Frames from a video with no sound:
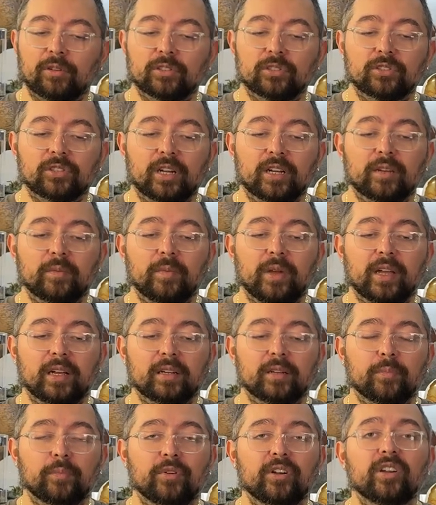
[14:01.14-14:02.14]
trying to make
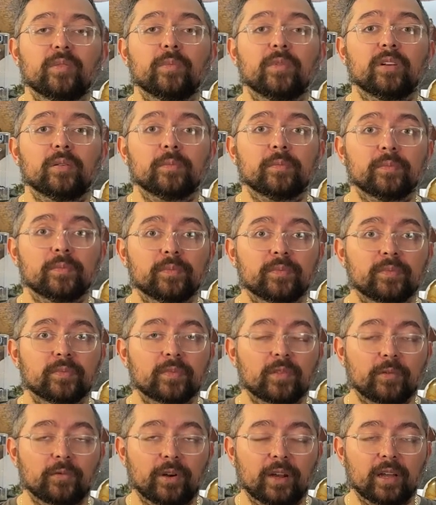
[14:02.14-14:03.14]
a premium,
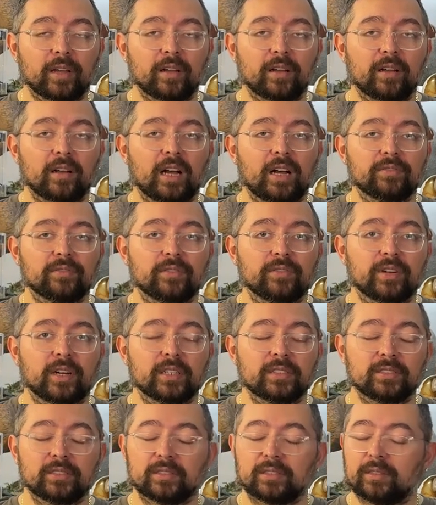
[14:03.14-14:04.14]
right, off of
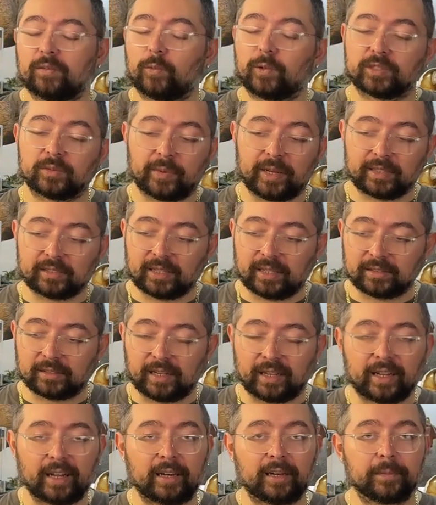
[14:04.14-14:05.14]
us, which makes sense.
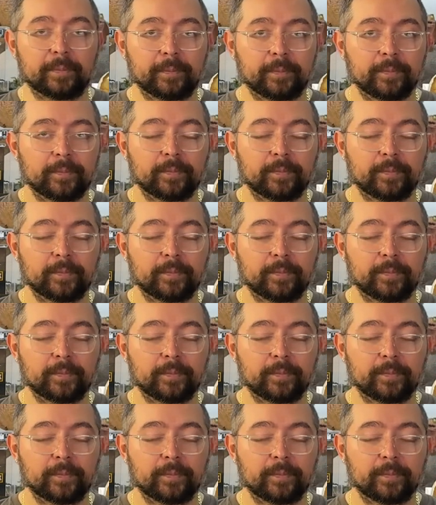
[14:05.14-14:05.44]
I get it.